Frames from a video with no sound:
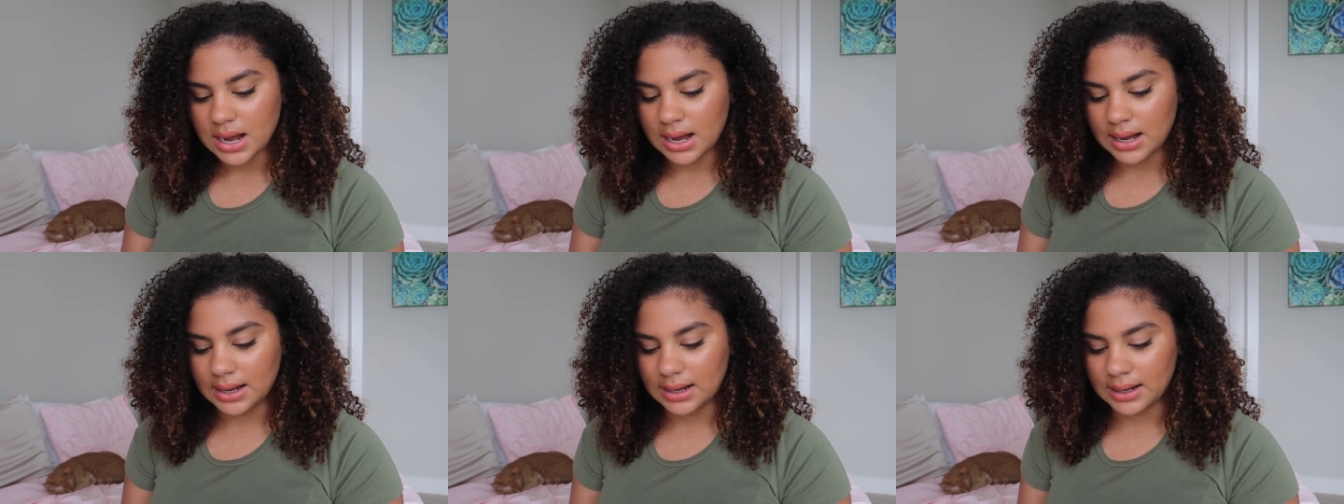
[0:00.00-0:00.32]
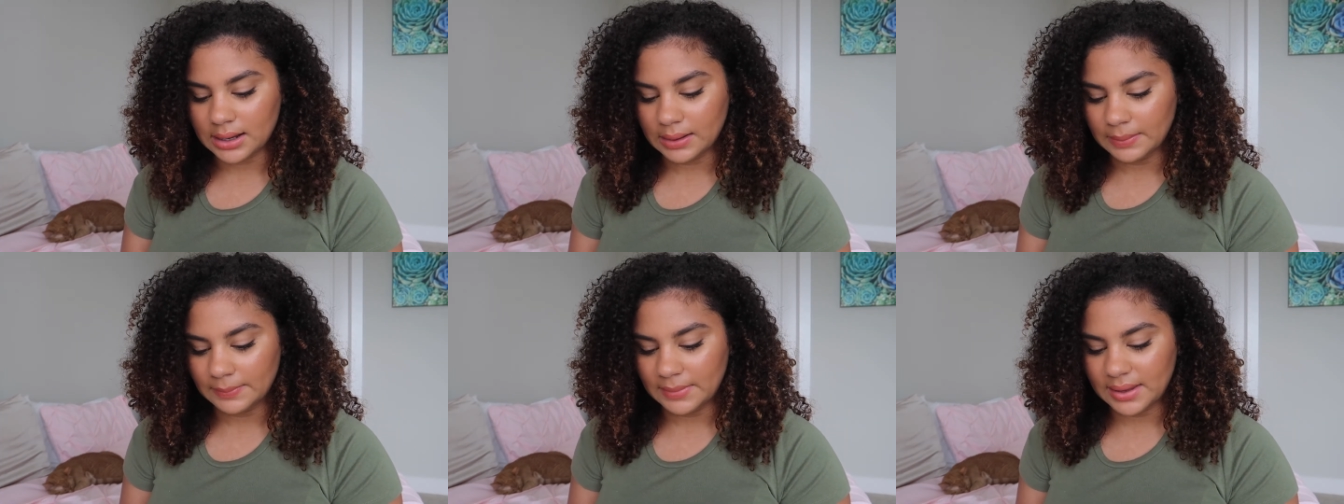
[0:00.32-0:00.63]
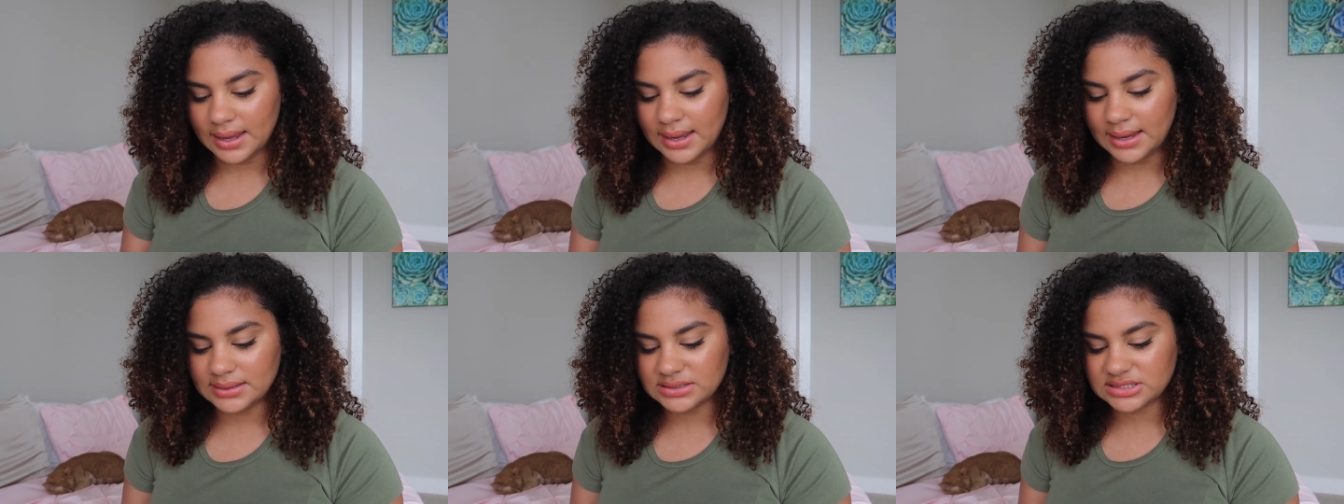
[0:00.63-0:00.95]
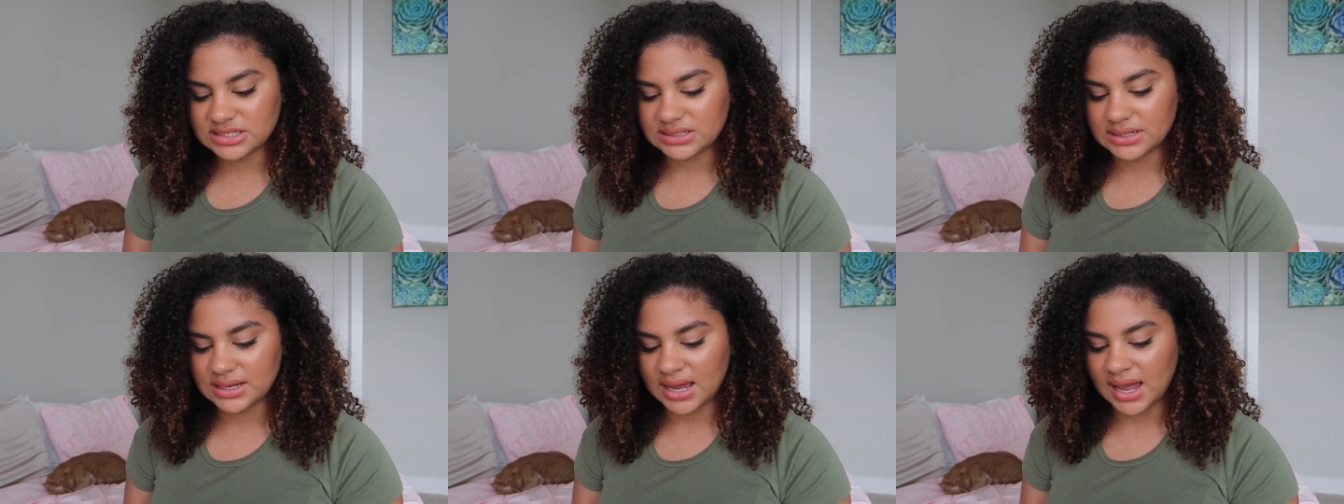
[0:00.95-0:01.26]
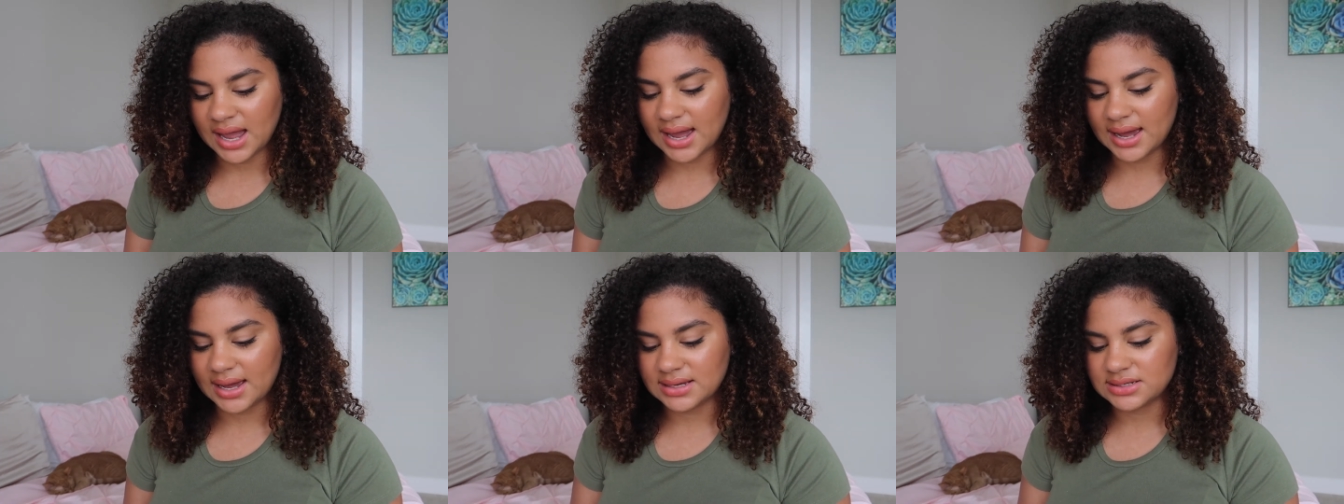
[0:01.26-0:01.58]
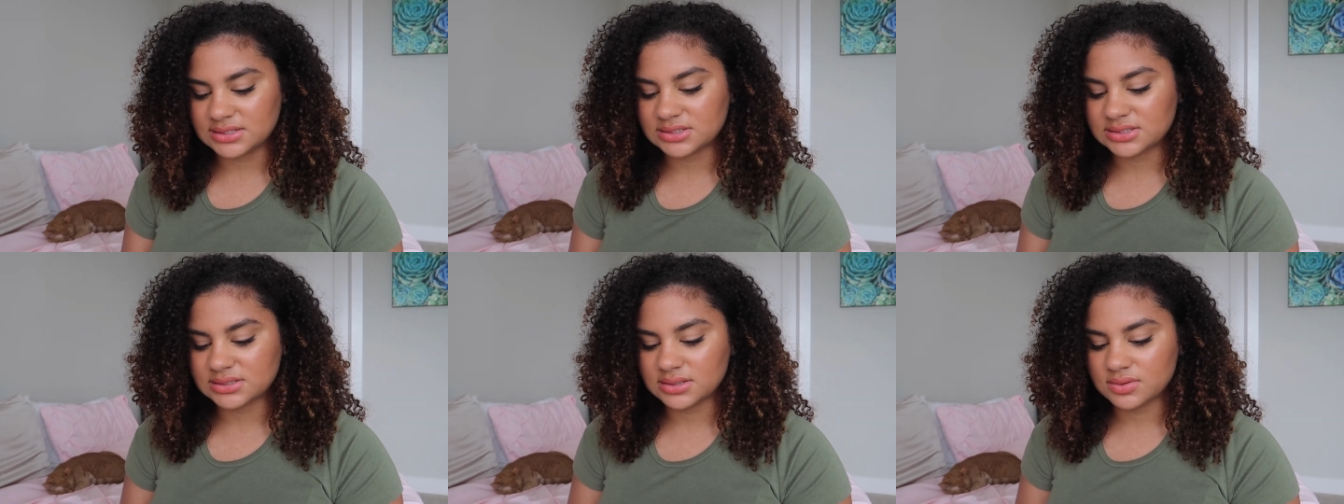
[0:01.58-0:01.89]
um, it
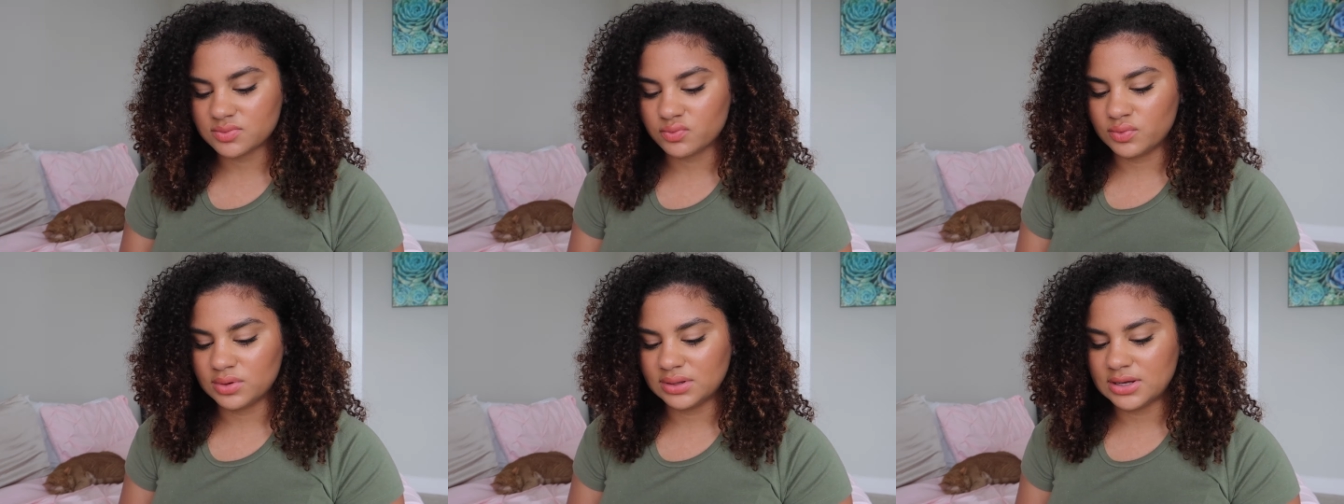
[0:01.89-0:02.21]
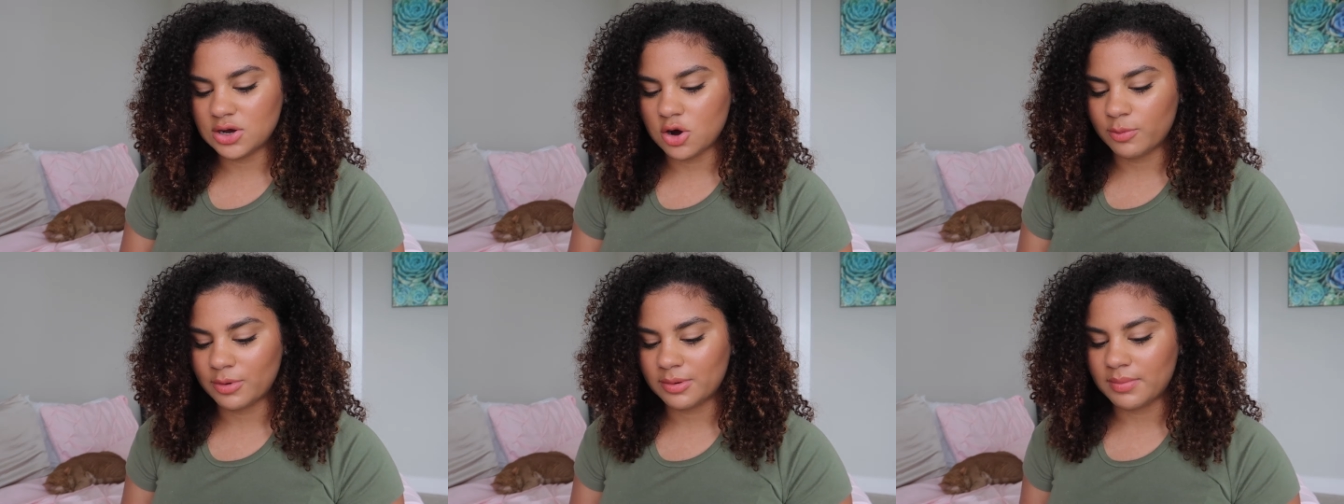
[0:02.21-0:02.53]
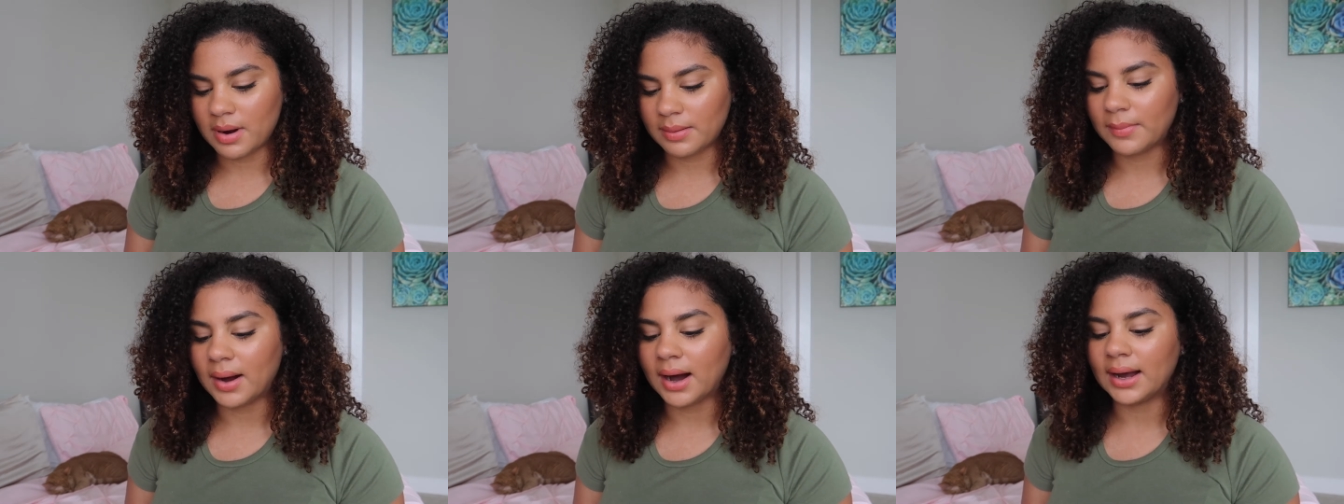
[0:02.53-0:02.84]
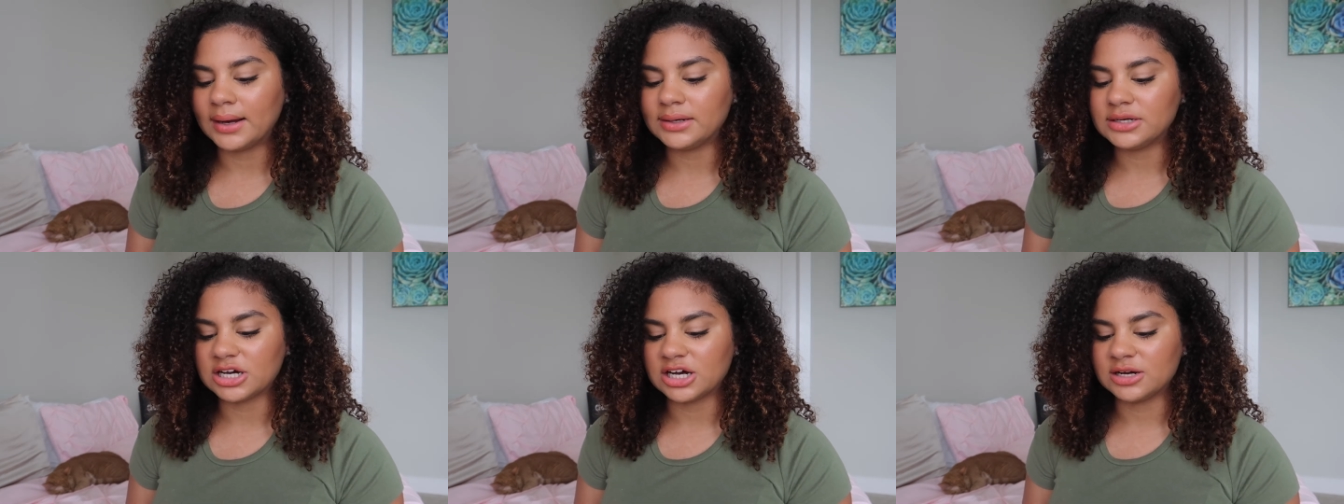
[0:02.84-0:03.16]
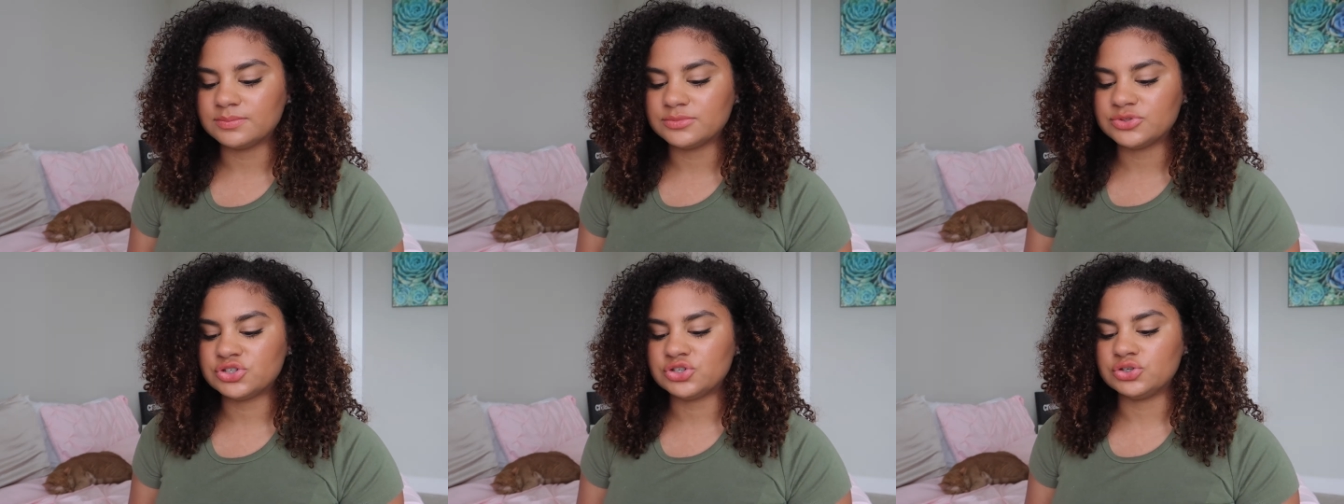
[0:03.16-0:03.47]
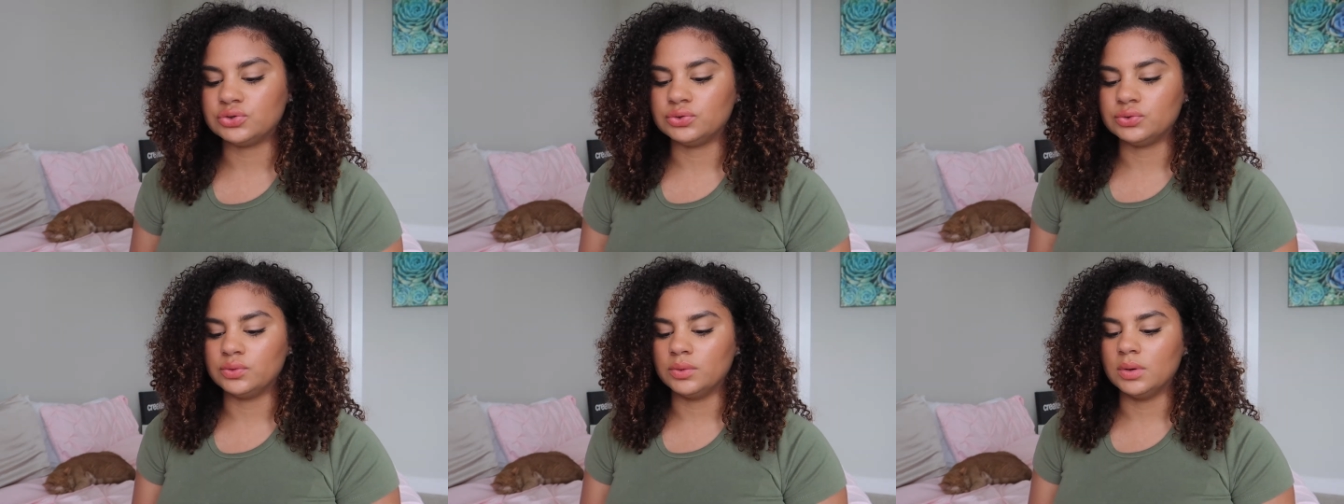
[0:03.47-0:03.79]
has really opened my mind up
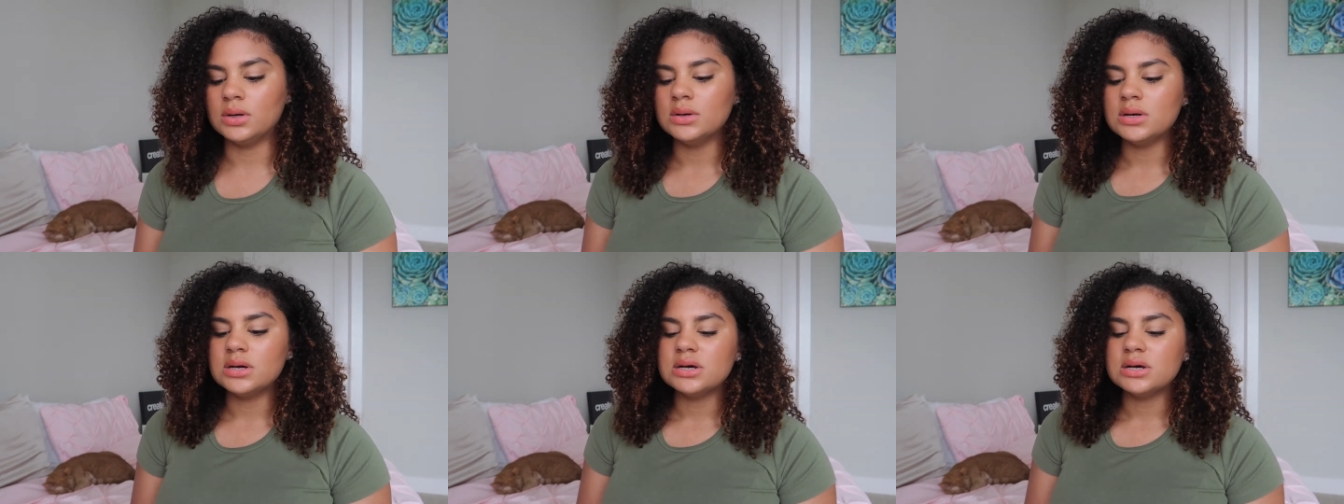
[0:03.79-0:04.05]
to